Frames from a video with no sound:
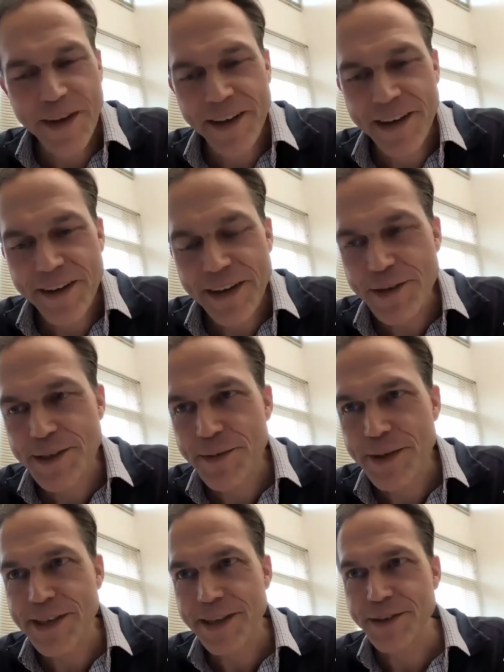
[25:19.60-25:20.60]
can you give us
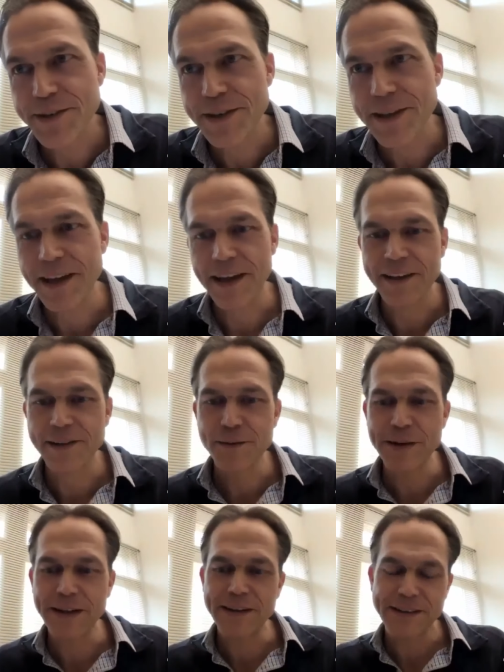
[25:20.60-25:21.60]
some insights a, uh, uh, a, little
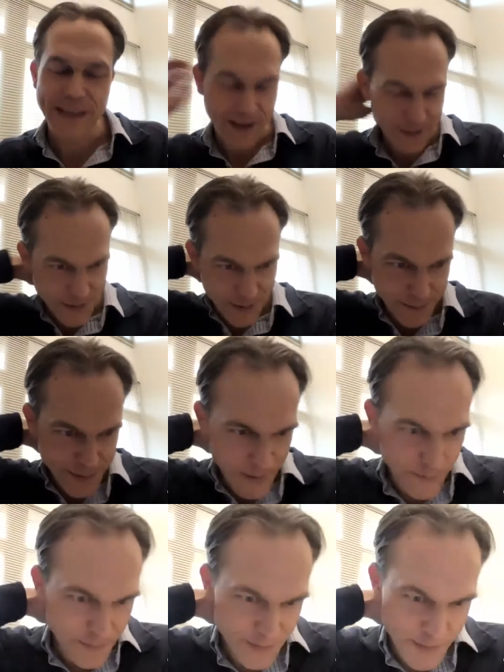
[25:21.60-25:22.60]
bit on the downstream?
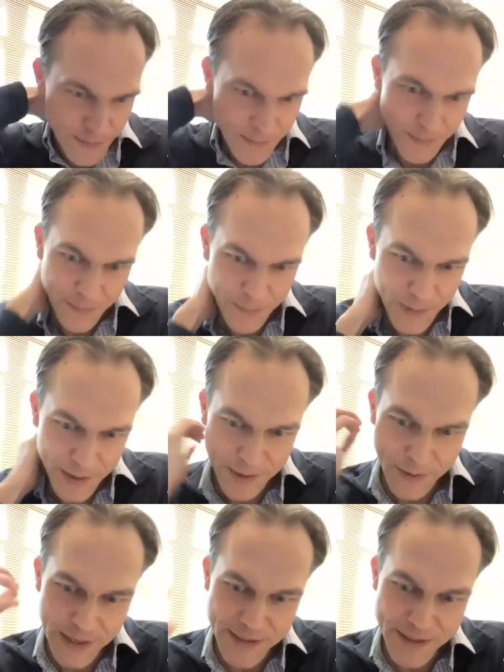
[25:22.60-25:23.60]
So, so
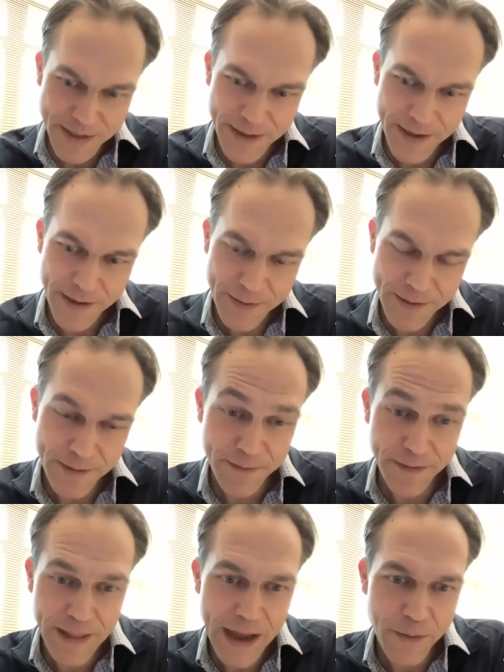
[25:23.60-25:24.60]
you get to the the
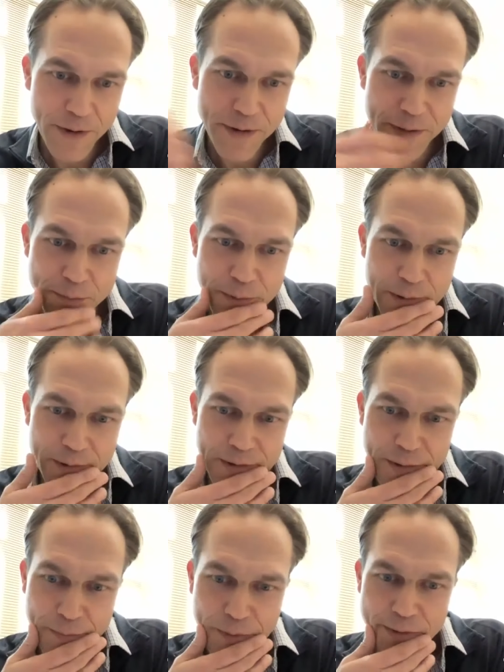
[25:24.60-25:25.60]
flour, the pro,
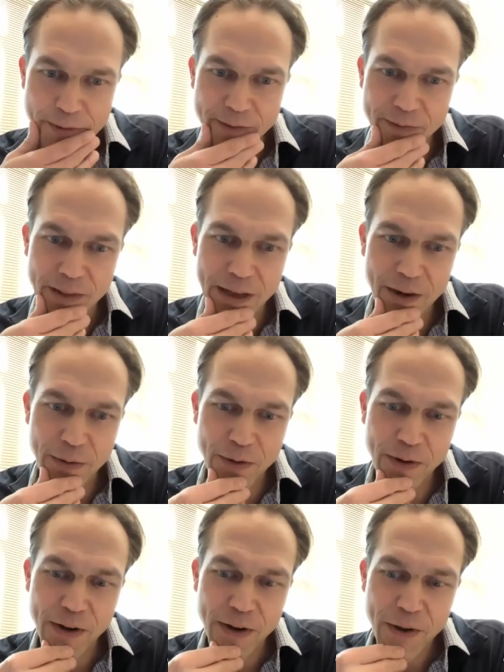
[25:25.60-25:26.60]
the protein
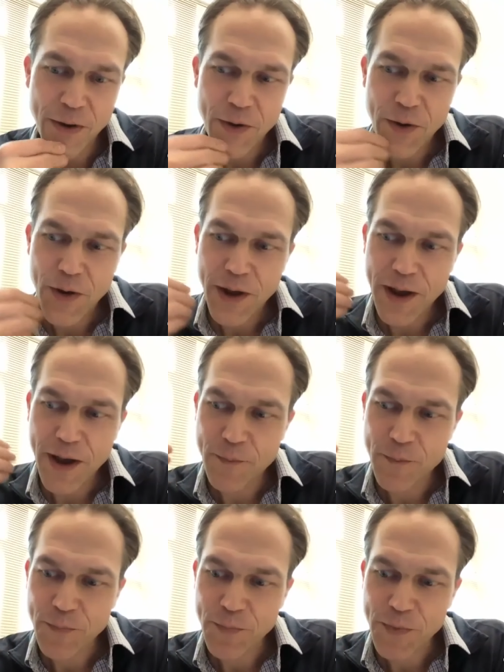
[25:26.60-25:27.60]
flour.
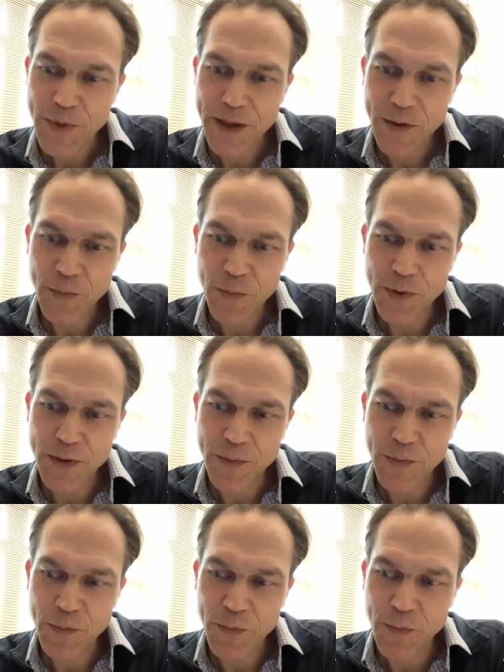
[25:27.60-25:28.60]
Um,
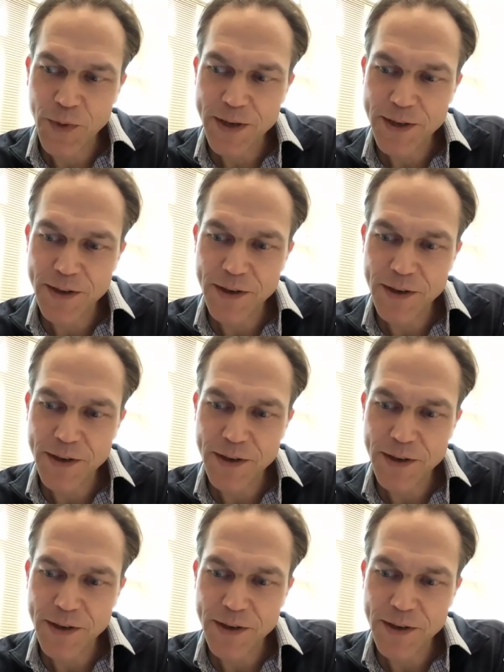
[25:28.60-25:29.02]
what,